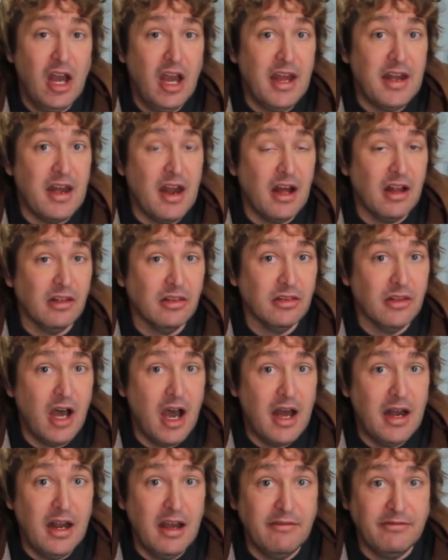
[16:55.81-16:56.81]
and a
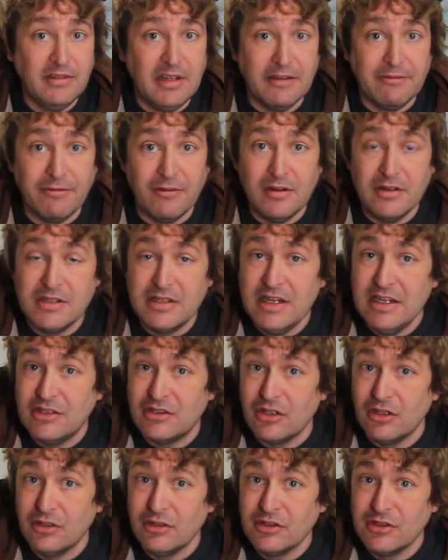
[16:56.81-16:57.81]
lot of different
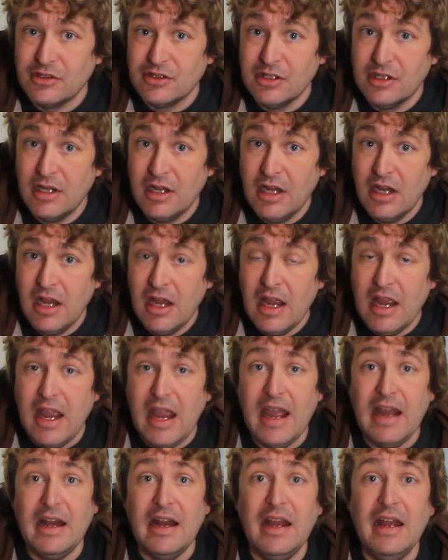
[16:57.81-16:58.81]
teachers,
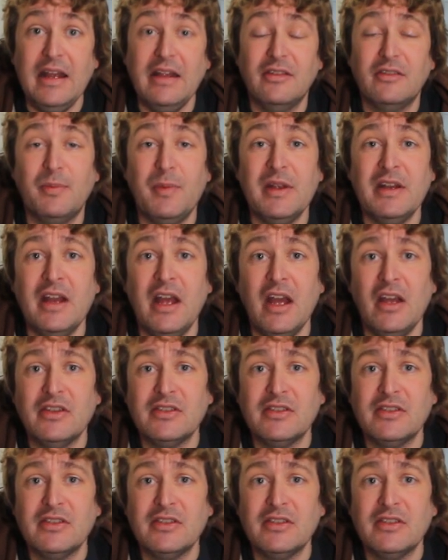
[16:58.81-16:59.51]
and it's been